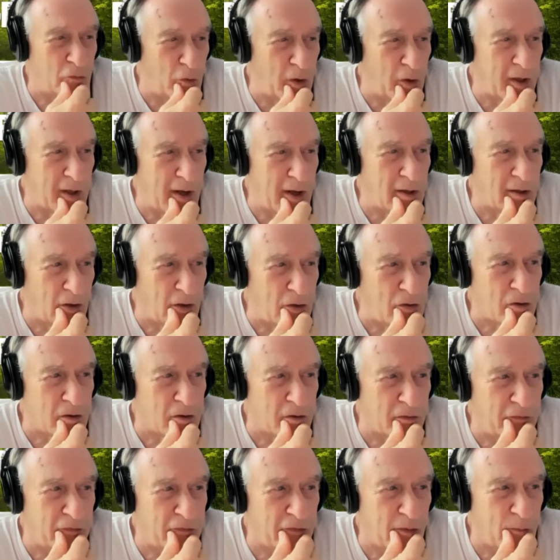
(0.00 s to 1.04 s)
we can
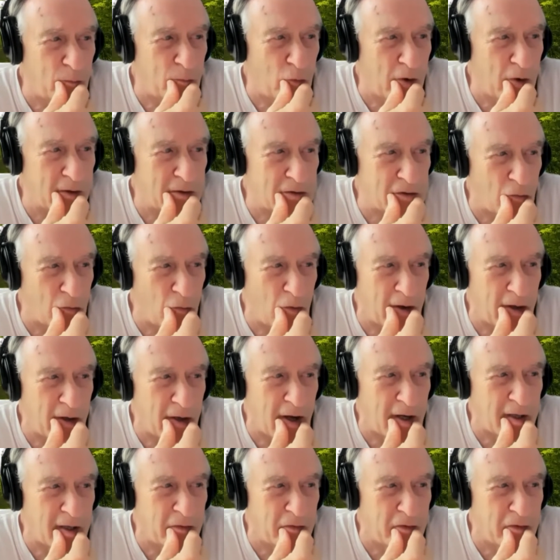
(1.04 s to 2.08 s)
learn from what's going
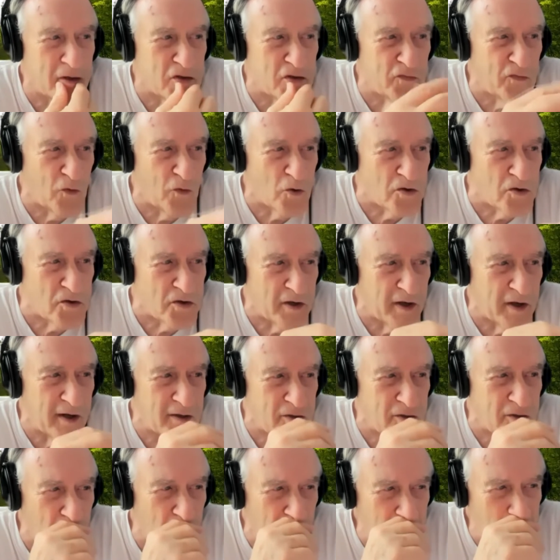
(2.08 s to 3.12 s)
on in these 4
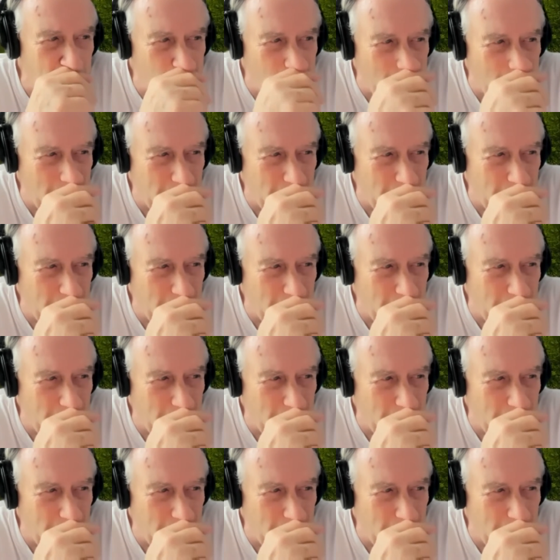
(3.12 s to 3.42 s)
states, right?